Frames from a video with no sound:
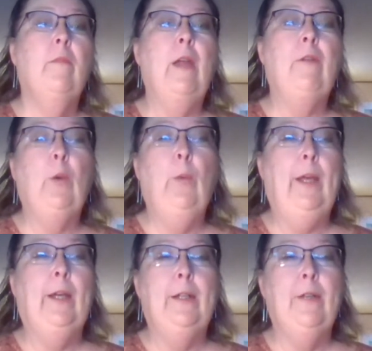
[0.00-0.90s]
Every
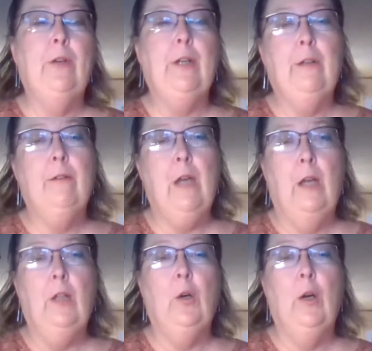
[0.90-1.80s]
week, a different
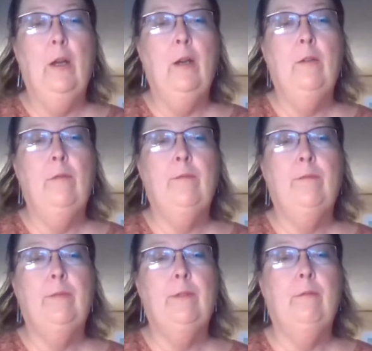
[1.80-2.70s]
color
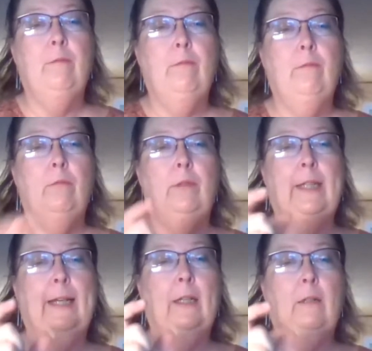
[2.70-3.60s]
of
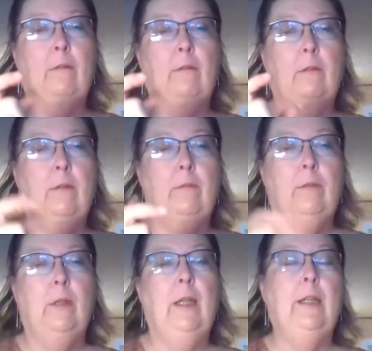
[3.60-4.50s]
ticket
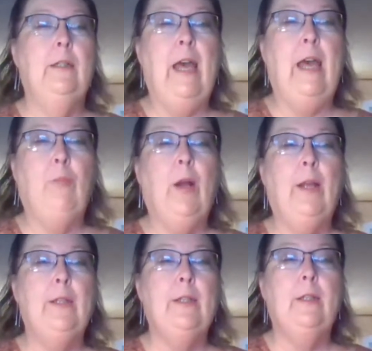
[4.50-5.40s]
is half
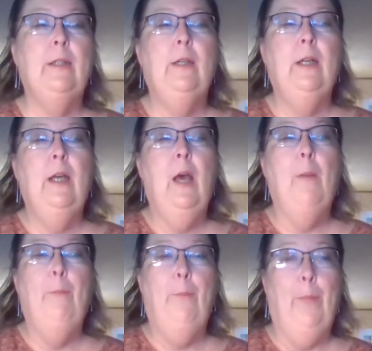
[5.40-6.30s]
price.
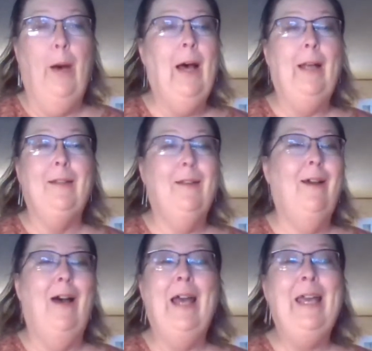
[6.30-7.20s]
But
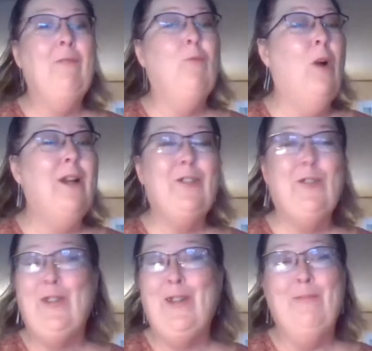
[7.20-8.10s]
I have
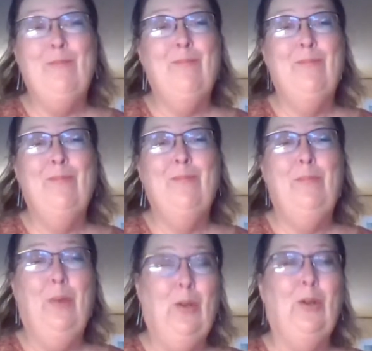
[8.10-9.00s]
watched them
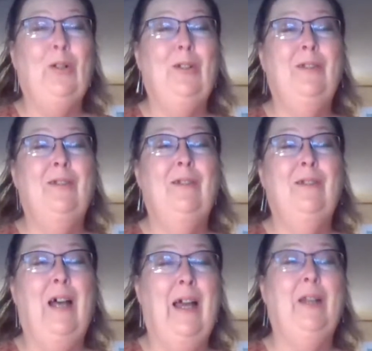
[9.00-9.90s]
pull
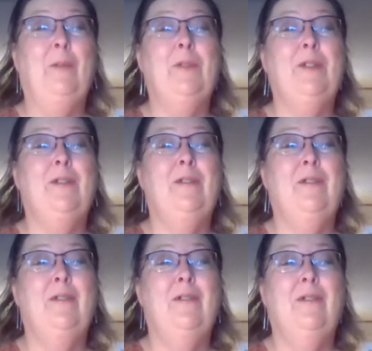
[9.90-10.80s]
items
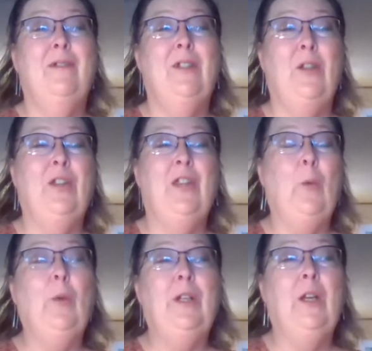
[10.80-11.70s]
so that they
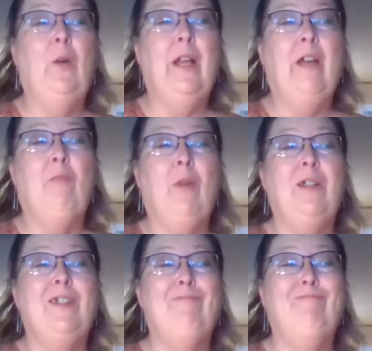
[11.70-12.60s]
wouldn't go on half price.